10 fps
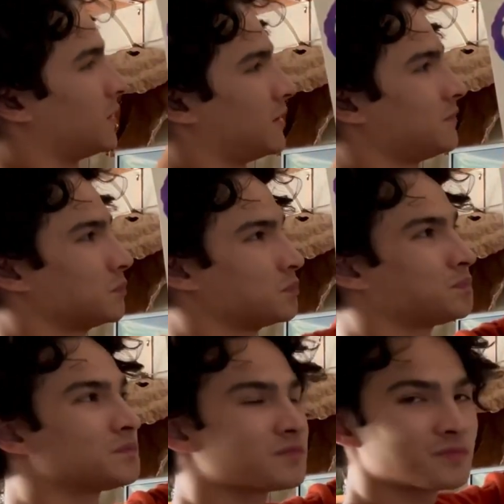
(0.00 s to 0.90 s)
one,
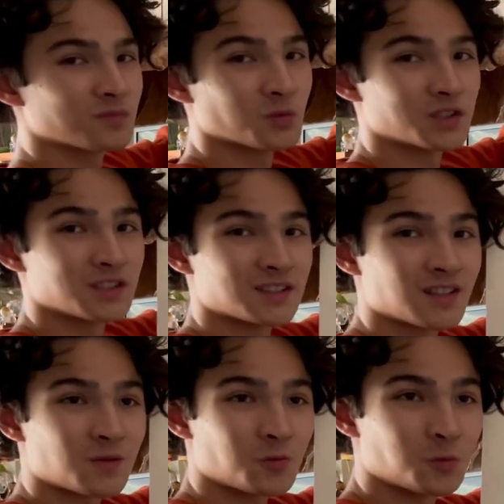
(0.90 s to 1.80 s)
which is
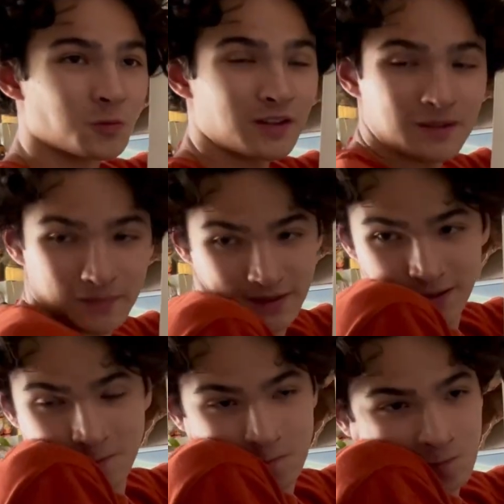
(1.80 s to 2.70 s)
really big.